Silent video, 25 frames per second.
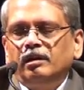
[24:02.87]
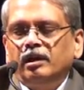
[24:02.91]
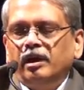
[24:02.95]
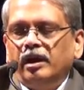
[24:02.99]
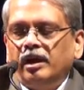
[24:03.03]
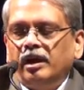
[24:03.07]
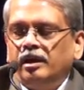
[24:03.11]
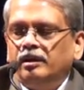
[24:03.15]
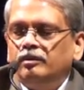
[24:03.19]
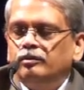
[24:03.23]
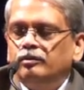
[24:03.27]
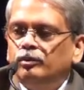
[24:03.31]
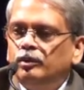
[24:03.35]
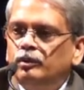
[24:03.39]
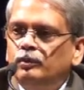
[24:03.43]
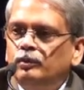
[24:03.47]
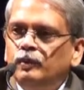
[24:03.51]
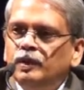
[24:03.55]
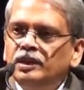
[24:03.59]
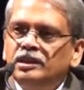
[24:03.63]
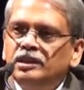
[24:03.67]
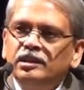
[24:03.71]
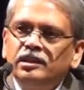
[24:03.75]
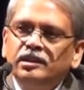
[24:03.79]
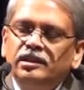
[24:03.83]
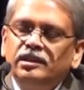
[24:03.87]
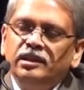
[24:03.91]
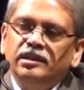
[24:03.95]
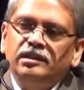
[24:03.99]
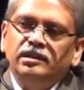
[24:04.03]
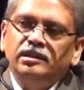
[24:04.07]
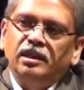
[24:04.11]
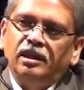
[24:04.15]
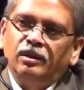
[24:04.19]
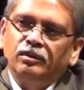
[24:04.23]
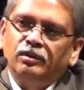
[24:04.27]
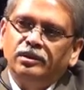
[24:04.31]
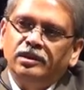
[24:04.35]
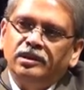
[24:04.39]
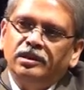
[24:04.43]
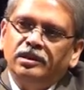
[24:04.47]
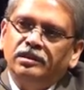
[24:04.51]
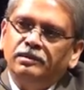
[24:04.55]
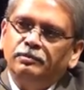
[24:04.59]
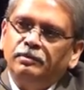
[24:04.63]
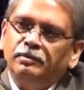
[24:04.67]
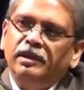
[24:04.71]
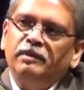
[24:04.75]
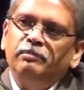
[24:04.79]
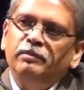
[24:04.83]
and would visit these
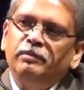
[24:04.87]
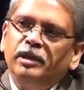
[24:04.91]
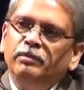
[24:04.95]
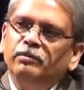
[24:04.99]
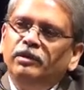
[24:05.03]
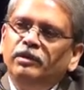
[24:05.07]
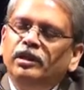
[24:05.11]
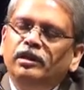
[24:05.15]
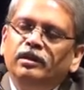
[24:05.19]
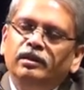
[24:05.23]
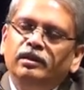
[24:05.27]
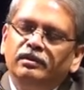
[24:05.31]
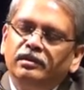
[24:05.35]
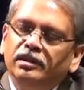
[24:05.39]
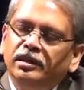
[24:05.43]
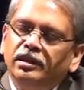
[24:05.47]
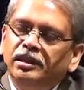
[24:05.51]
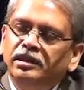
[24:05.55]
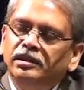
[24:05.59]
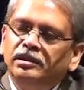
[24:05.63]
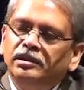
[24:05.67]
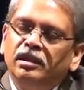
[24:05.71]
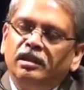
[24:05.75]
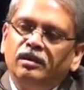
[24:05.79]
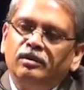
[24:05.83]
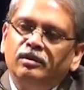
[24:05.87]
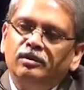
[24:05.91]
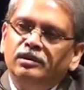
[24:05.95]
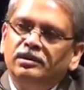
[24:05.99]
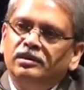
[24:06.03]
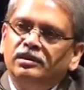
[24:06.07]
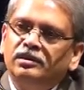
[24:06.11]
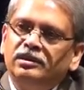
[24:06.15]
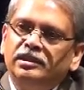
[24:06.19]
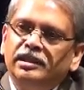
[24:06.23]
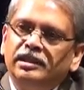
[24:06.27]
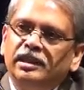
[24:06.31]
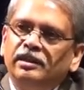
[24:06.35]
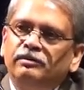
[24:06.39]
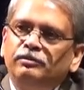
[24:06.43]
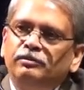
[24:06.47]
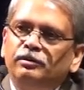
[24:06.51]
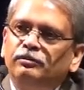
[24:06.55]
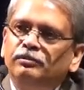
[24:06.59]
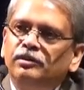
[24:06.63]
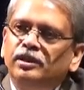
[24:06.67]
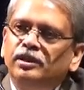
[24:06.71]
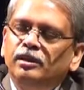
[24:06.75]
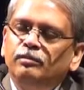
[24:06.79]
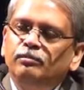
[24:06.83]
houses, spend maybe each house
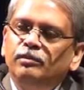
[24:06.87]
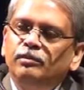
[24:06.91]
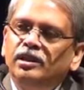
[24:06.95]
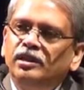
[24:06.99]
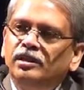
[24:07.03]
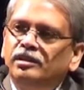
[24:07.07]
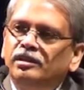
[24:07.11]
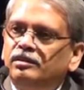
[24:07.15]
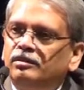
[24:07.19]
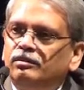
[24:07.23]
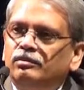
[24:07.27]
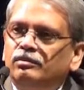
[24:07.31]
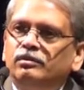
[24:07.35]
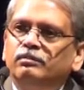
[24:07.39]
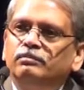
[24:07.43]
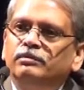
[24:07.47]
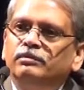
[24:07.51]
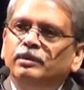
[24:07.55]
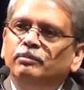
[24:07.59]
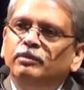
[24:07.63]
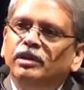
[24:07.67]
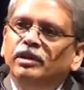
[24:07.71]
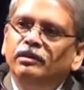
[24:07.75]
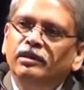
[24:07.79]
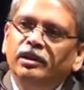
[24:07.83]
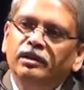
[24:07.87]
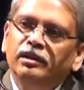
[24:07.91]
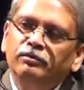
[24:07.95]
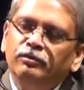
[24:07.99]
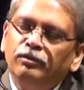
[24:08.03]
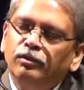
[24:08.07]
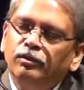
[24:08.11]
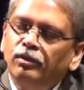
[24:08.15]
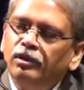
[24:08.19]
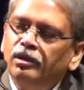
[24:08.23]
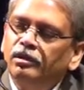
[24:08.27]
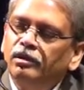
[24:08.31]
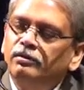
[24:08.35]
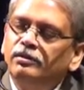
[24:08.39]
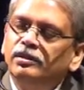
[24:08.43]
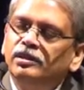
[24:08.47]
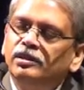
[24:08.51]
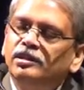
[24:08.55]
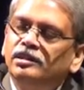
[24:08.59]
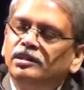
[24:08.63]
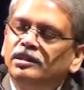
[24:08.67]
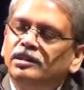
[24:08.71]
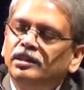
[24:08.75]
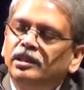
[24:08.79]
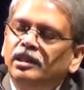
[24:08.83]
10-15 minutes, so maybe in 4
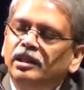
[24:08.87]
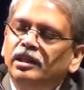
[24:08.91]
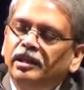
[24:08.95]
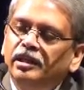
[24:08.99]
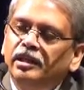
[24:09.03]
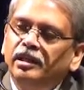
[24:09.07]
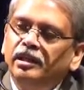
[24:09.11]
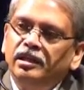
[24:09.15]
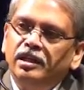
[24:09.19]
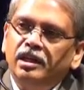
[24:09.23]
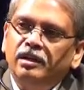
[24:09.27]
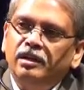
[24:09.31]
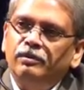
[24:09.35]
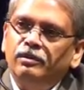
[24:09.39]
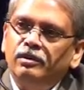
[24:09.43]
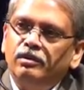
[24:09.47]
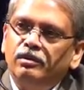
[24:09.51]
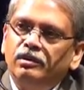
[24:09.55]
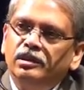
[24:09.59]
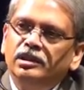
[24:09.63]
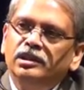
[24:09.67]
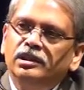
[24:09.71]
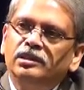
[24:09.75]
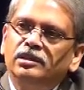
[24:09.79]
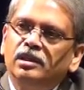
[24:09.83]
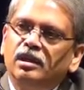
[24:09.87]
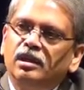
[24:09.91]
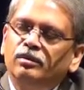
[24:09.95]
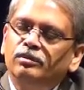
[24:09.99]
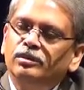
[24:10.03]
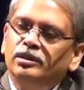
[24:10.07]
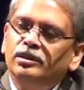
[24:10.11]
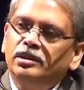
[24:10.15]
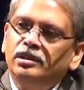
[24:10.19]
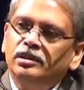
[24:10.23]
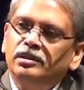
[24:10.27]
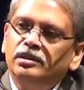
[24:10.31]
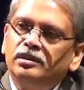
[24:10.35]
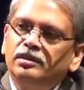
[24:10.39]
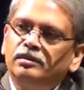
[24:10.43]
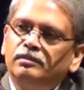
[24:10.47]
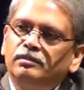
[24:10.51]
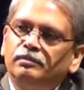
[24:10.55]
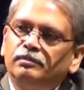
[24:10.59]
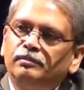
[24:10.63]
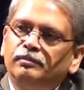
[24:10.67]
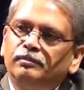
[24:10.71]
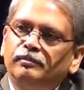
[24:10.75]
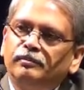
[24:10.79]
hours he can cover all these houses.